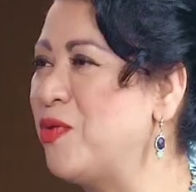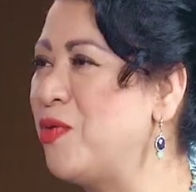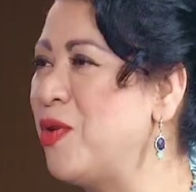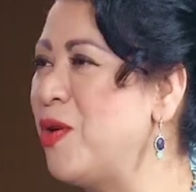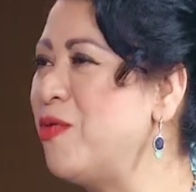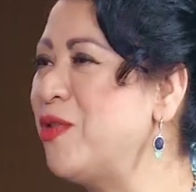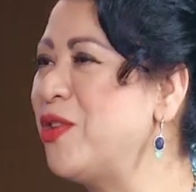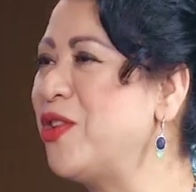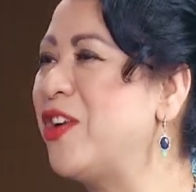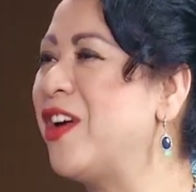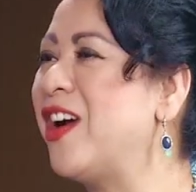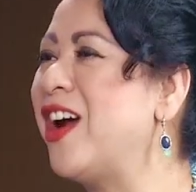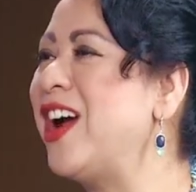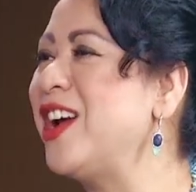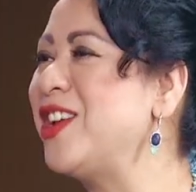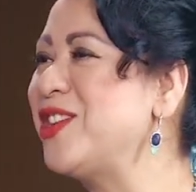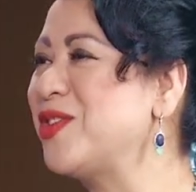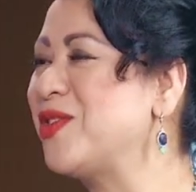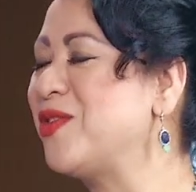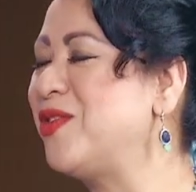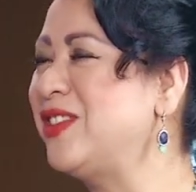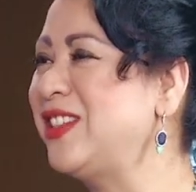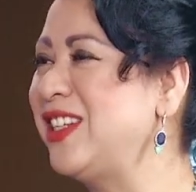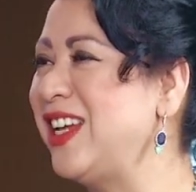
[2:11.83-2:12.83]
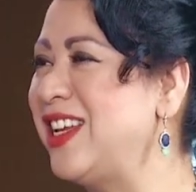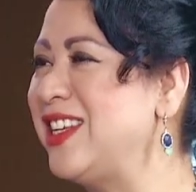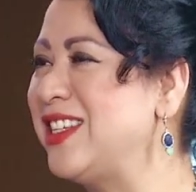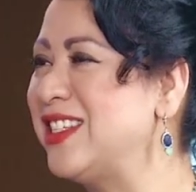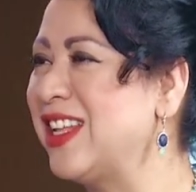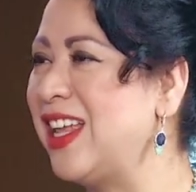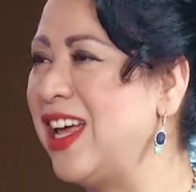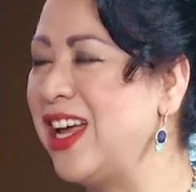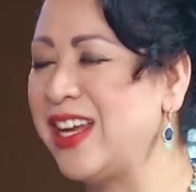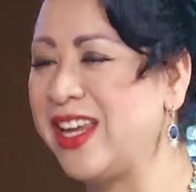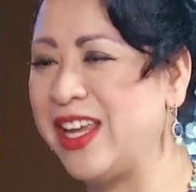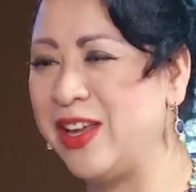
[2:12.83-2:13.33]
What were your high school days
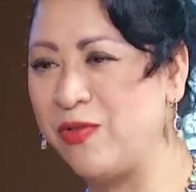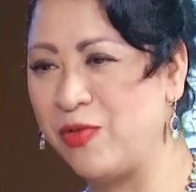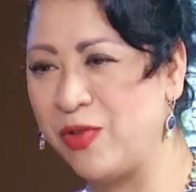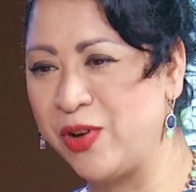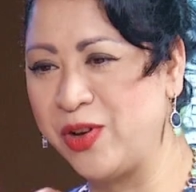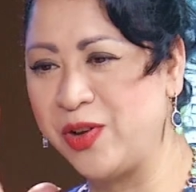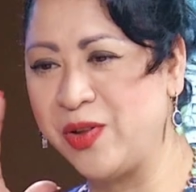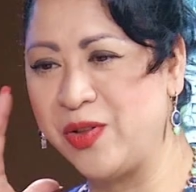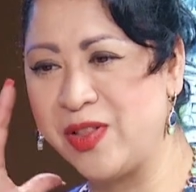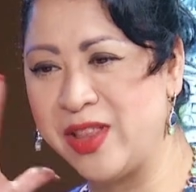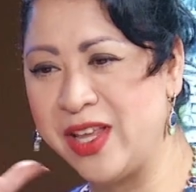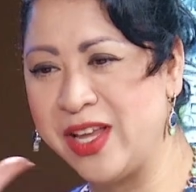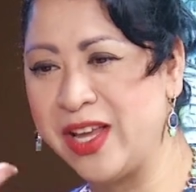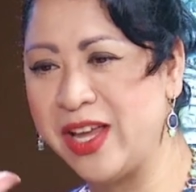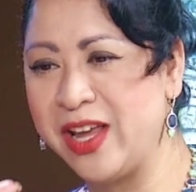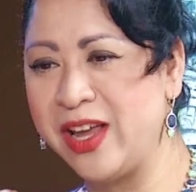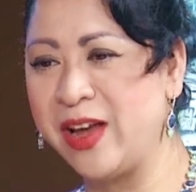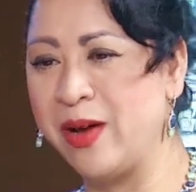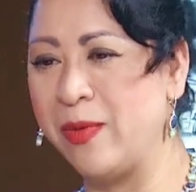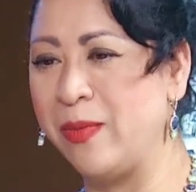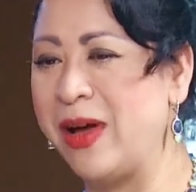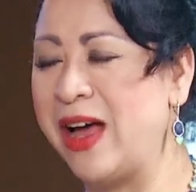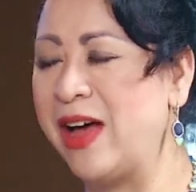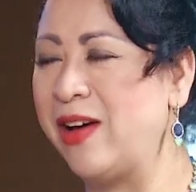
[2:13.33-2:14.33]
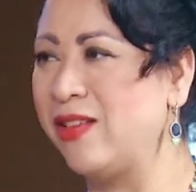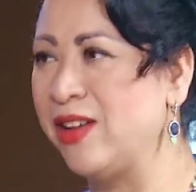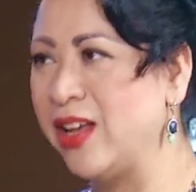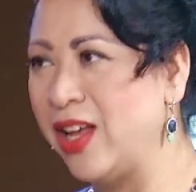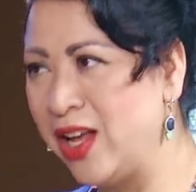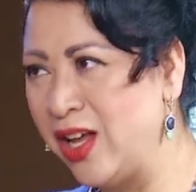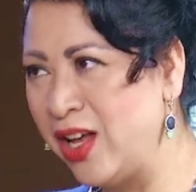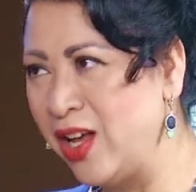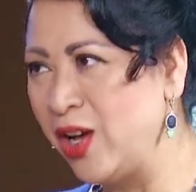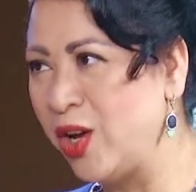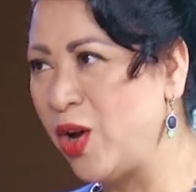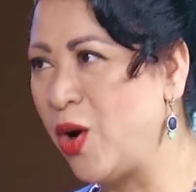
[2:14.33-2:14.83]
like, and were you thinking about
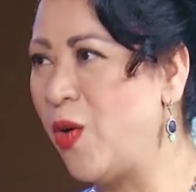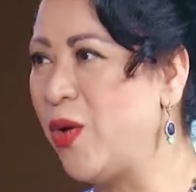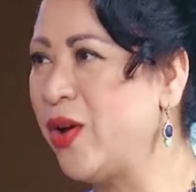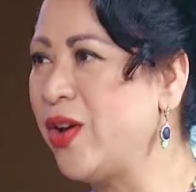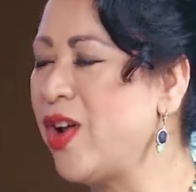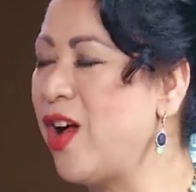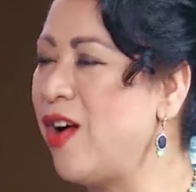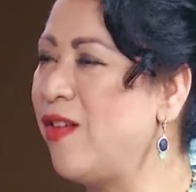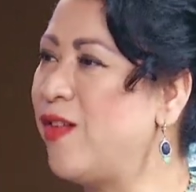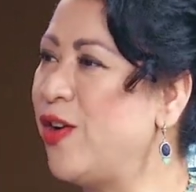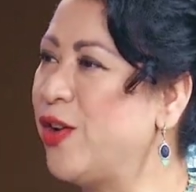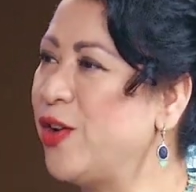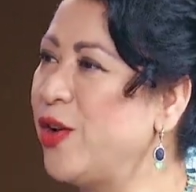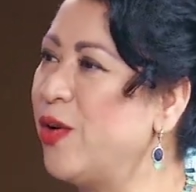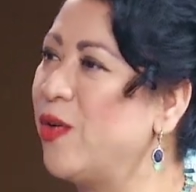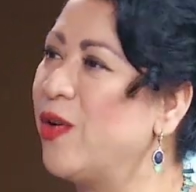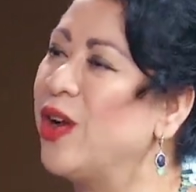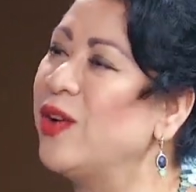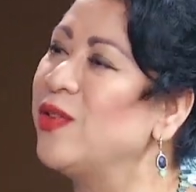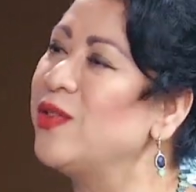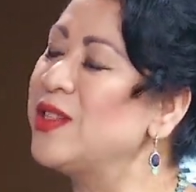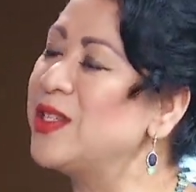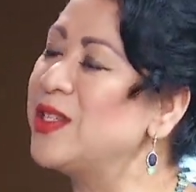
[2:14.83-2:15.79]
going off on your own